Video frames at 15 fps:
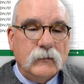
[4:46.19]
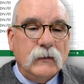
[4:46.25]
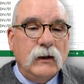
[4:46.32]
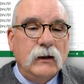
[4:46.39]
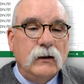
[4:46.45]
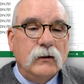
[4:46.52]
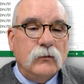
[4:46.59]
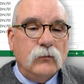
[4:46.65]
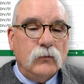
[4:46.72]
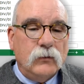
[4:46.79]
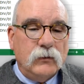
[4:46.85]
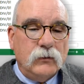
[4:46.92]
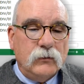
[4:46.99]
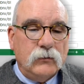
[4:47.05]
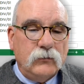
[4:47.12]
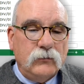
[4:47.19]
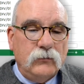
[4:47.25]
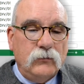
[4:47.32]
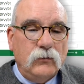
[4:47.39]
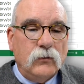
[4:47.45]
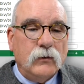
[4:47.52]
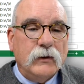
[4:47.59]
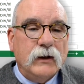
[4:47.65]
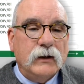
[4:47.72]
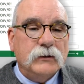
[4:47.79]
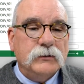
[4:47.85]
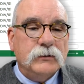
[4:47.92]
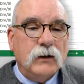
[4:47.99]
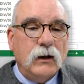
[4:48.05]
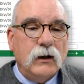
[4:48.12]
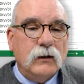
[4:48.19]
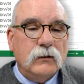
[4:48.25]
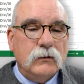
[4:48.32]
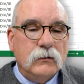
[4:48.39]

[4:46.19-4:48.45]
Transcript: And we'll store that shot.